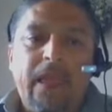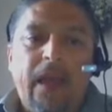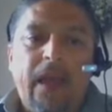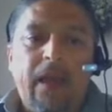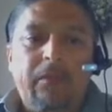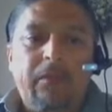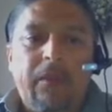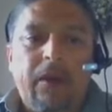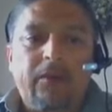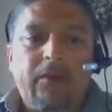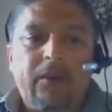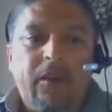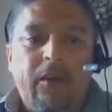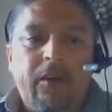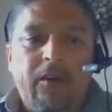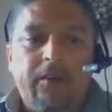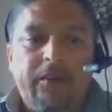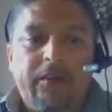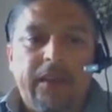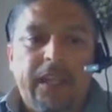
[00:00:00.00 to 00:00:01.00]
amount
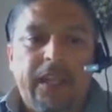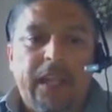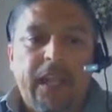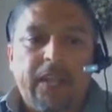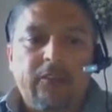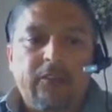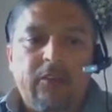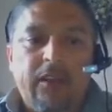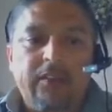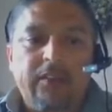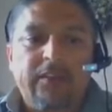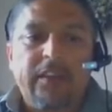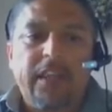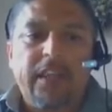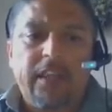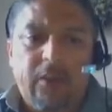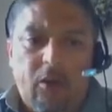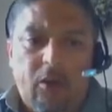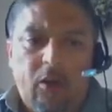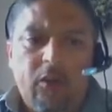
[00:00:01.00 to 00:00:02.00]
of electrons
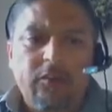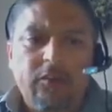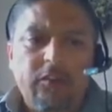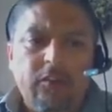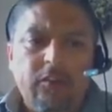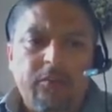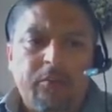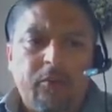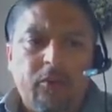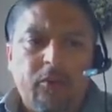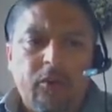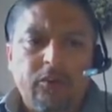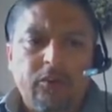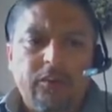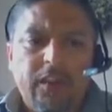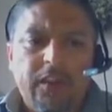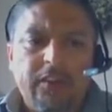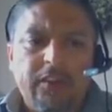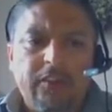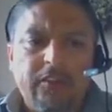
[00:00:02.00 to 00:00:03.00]
and also
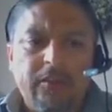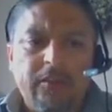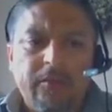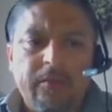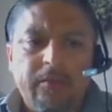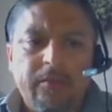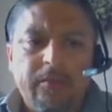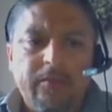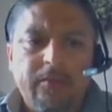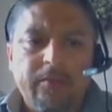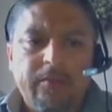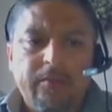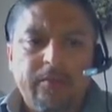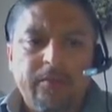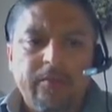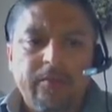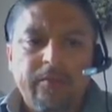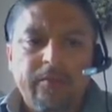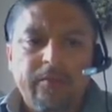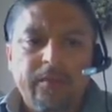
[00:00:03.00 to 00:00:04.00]
protons.
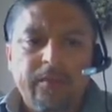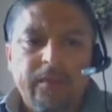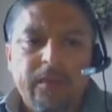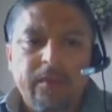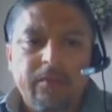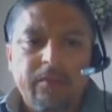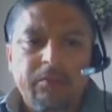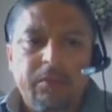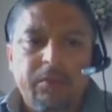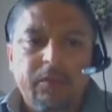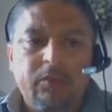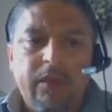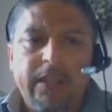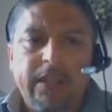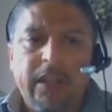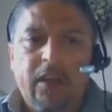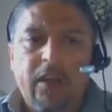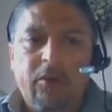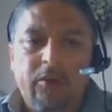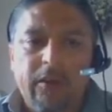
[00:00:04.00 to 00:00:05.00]
But
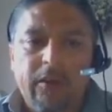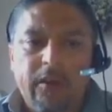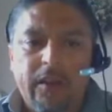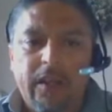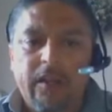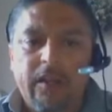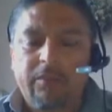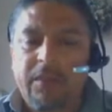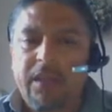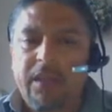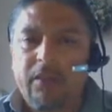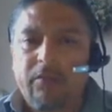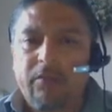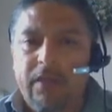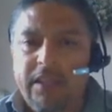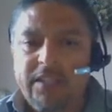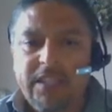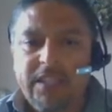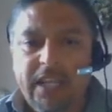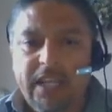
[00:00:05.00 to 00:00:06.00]
right now we are going to be
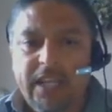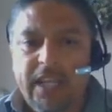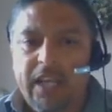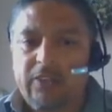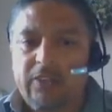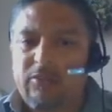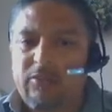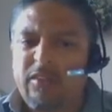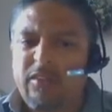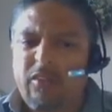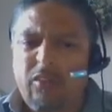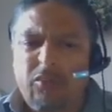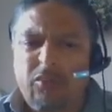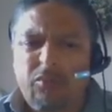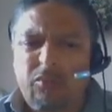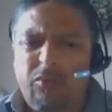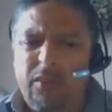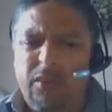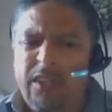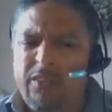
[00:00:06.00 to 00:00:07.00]
arranging electrons,
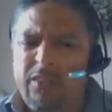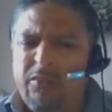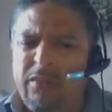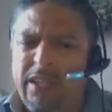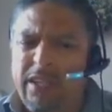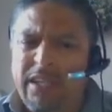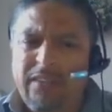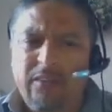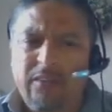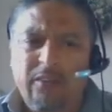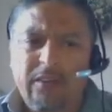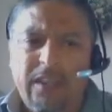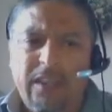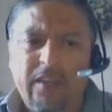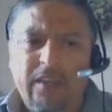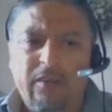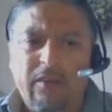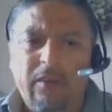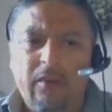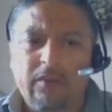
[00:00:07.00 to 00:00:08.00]
so we really don't
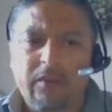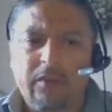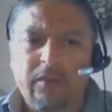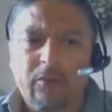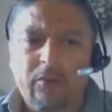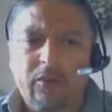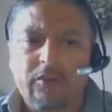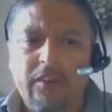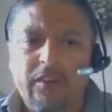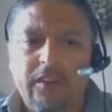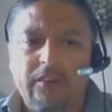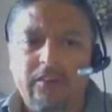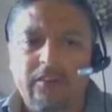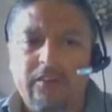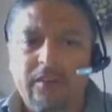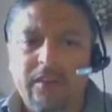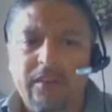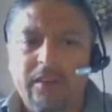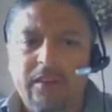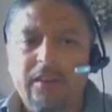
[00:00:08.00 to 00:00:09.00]
care about the
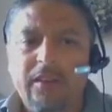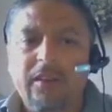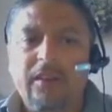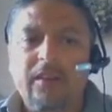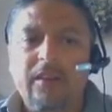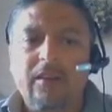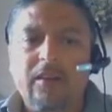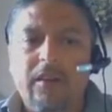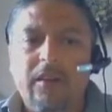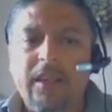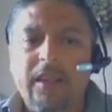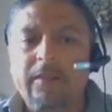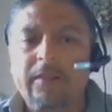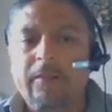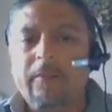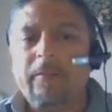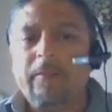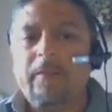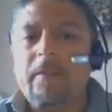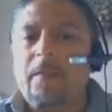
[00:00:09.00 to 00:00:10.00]
protons, right?
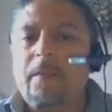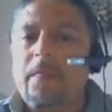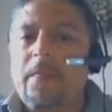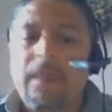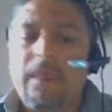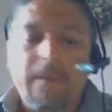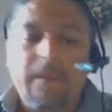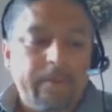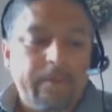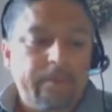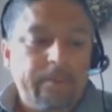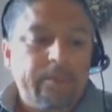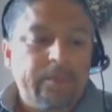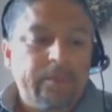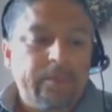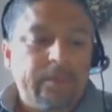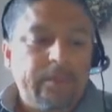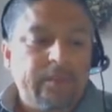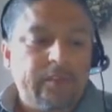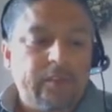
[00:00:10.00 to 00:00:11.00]

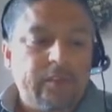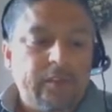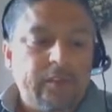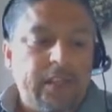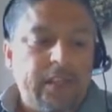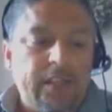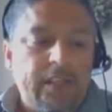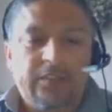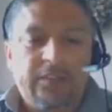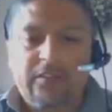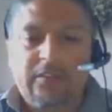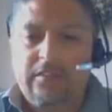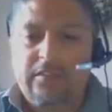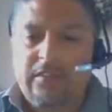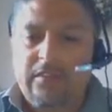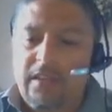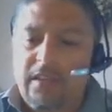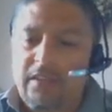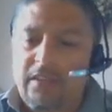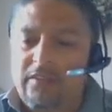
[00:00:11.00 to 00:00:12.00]
So
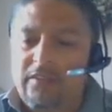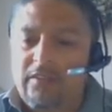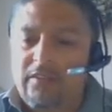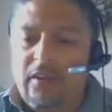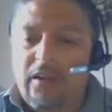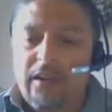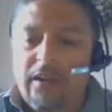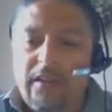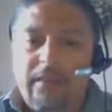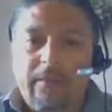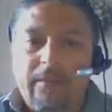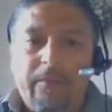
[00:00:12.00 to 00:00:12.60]
let's get started.